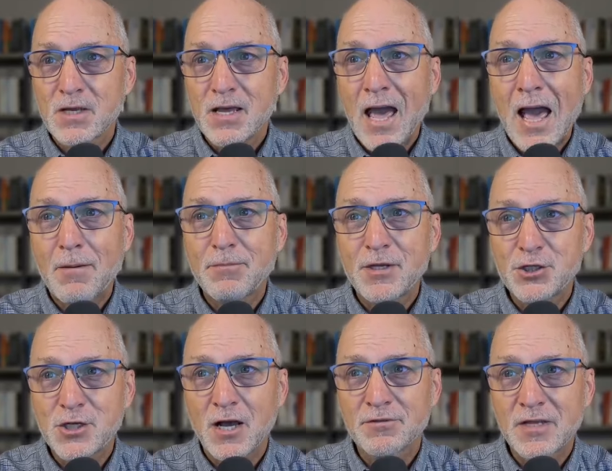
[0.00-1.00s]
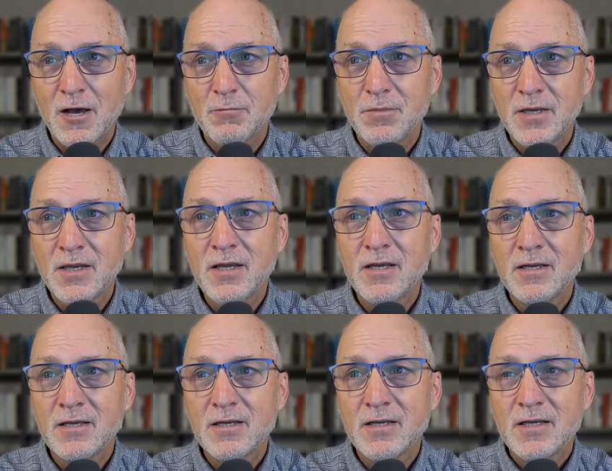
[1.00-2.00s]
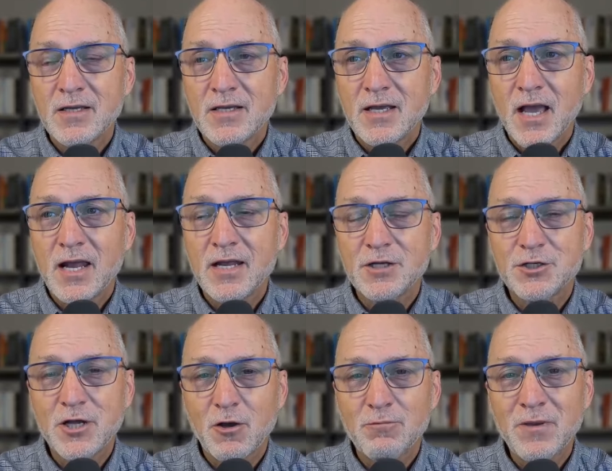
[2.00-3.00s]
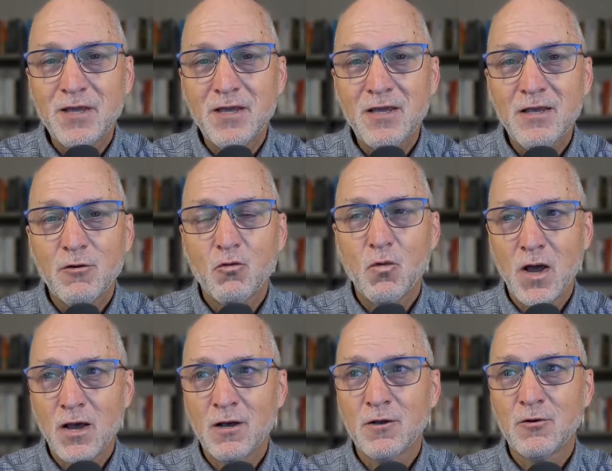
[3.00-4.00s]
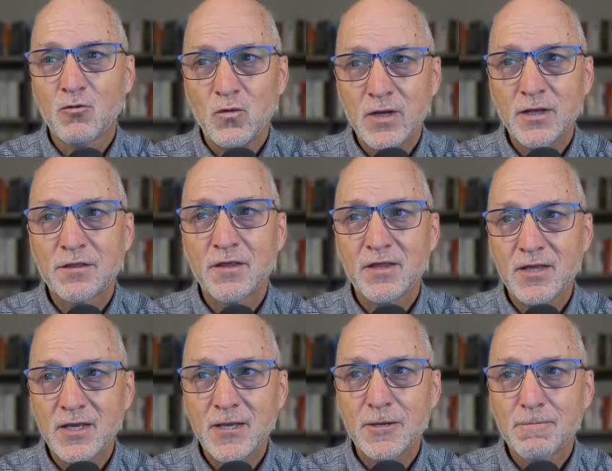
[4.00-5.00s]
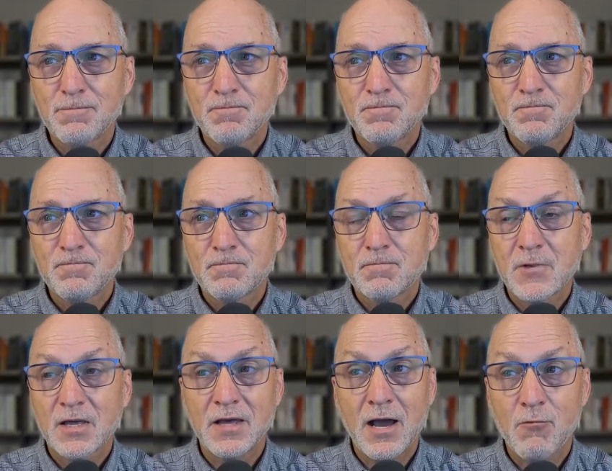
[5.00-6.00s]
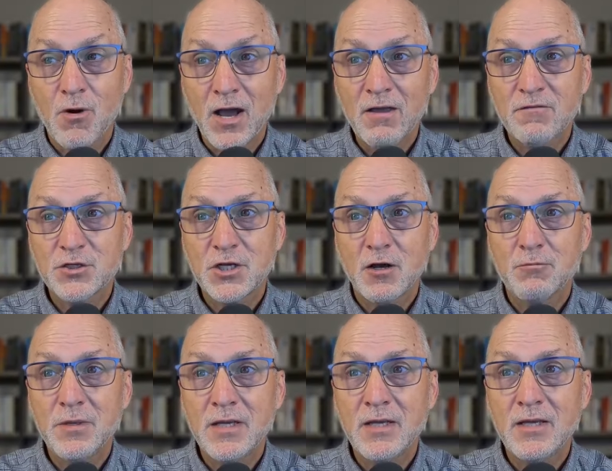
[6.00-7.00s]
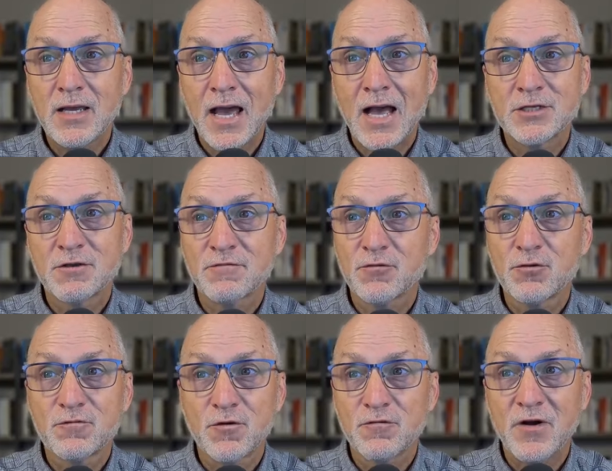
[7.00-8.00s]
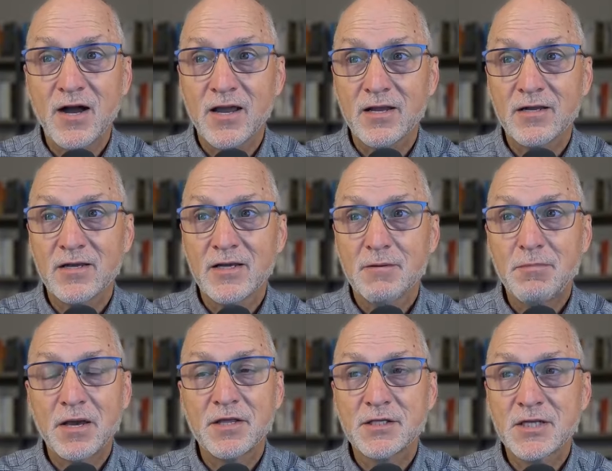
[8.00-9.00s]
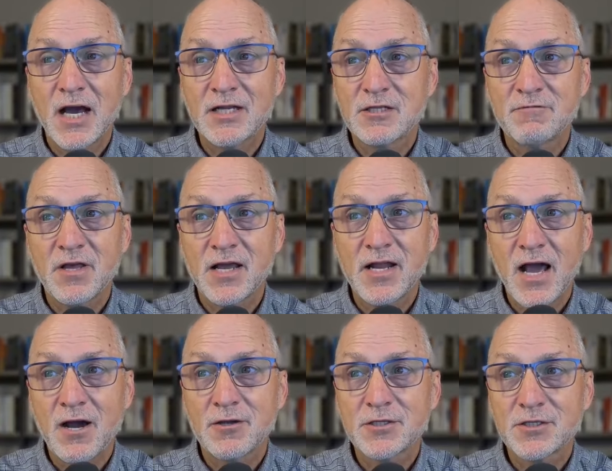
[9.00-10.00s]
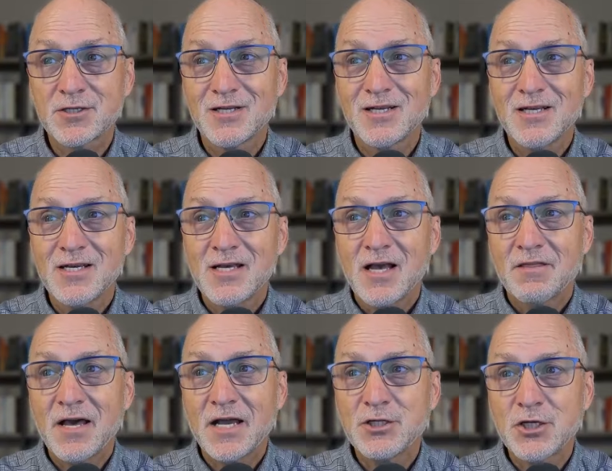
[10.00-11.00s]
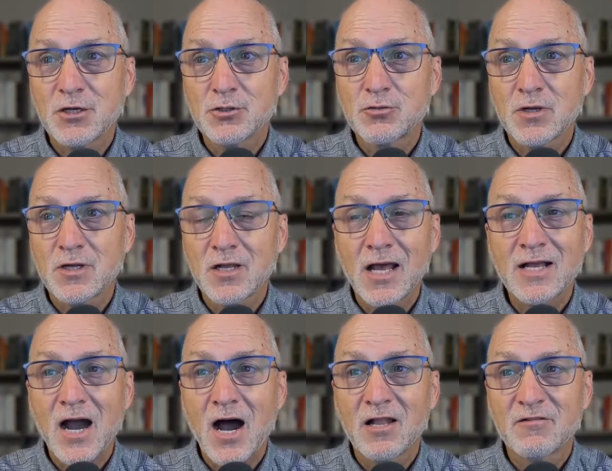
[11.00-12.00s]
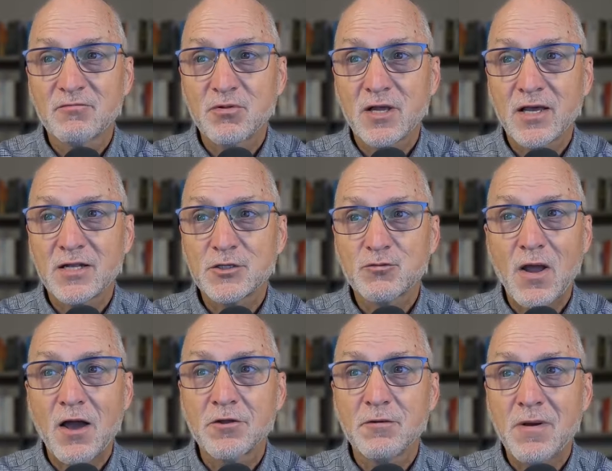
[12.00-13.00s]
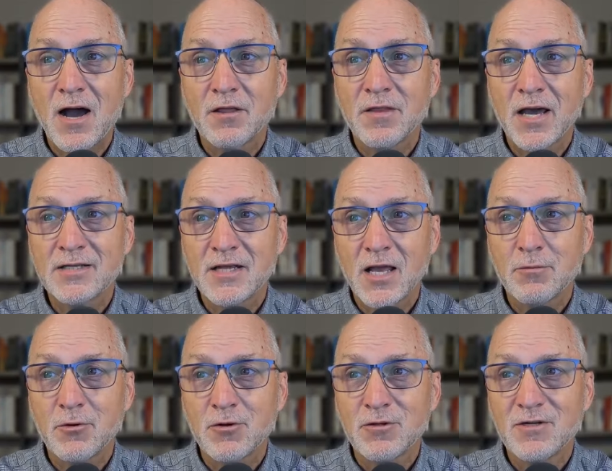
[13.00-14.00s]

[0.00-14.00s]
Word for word: Happy shalt thou be, and it shall be well with thee. Thy wife shall be as a fruitful vine by the sides of thine house, thy children like olive plants round about thy table.